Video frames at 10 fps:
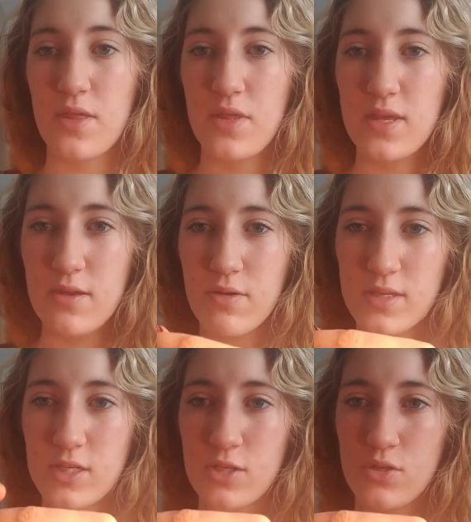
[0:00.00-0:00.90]
I think you
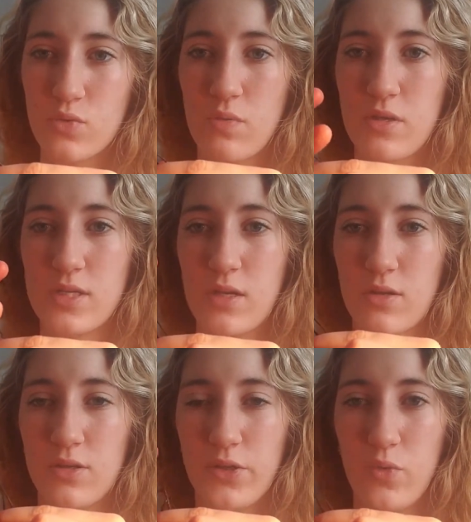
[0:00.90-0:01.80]
get to choose what
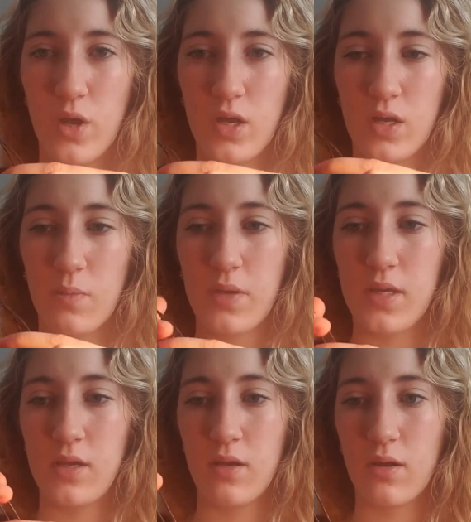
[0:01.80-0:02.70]
material you want up
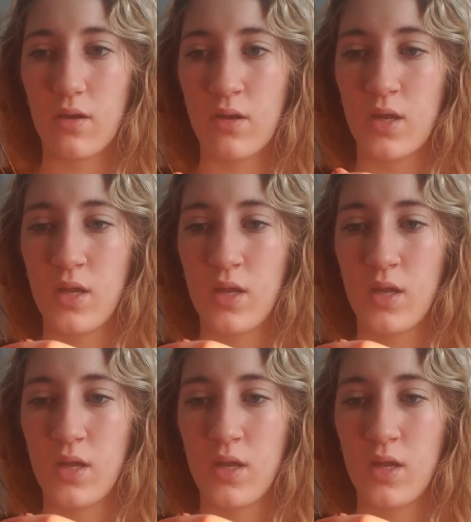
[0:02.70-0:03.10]
here.